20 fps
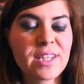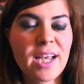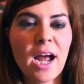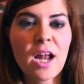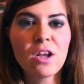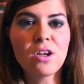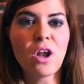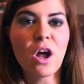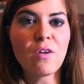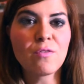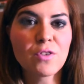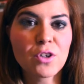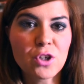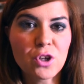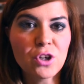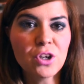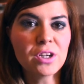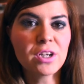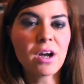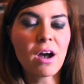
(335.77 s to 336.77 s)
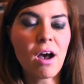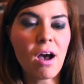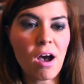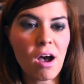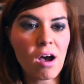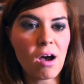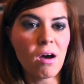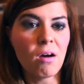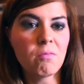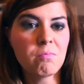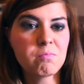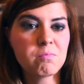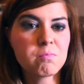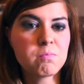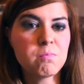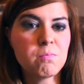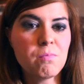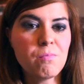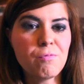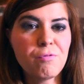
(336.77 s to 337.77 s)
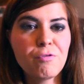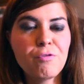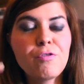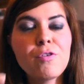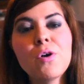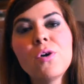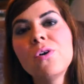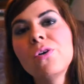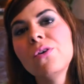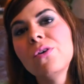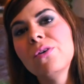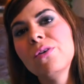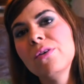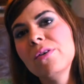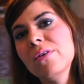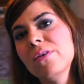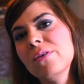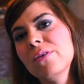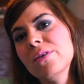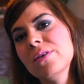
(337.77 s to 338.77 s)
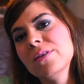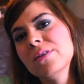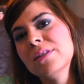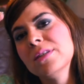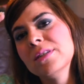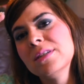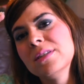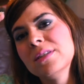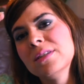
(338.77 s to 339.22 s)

Like, I love the look of full,